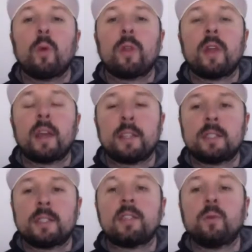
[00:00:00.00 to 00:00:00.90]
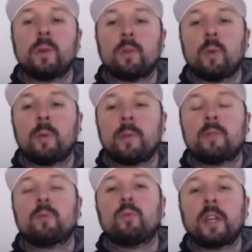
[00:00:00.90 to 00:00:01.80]
they deal with
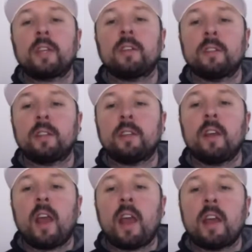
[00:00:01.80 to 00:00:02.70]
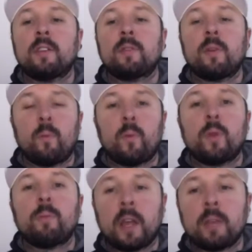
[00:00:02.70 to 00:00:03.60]
women regularly and
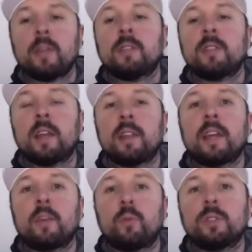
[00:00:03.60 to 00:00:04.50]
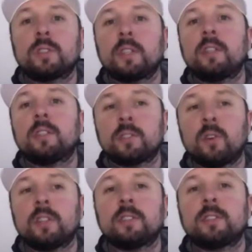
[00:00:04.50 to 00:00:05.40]
with babies, and they would see the signs and